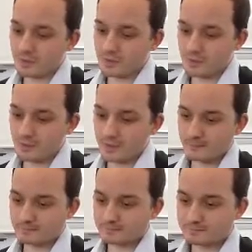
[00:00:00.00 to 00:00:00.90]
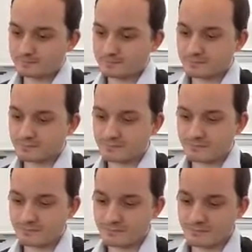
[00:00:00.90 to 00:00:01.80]
you
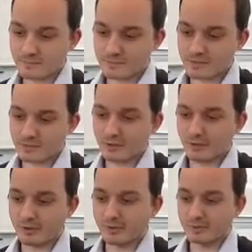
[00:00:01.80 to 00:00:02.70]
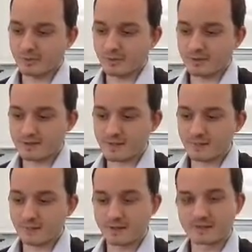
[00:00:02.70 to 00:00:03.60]
comment on the way the
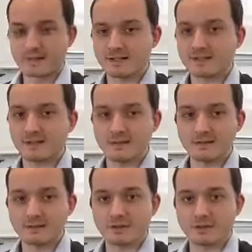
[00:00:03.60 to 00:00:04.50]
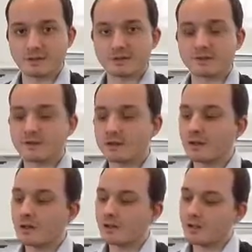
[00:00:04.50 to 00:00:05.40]
schemes of work assess the needs of students.
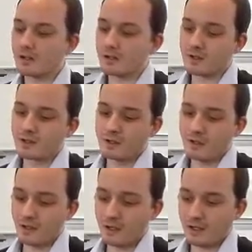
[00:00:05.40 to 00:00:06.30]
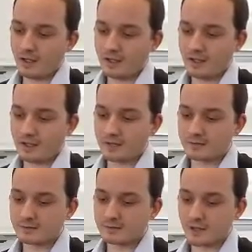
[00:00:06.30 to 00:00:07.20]

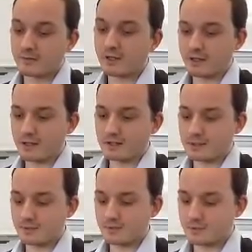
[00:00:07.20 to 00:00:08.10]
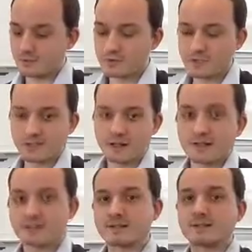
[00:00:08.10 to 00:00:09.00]
And I really liked, in terms of your critical
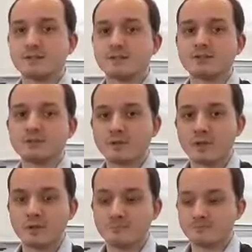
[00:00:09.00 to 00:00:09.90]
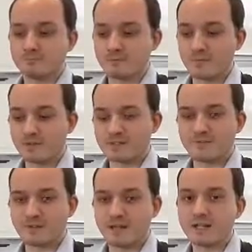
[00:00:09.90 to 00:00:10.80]
analysis, I liked your
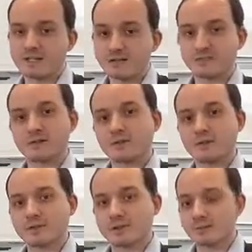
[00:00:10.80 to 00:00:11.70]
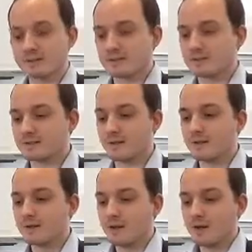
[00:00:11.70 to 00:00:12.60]
justification for course differences. So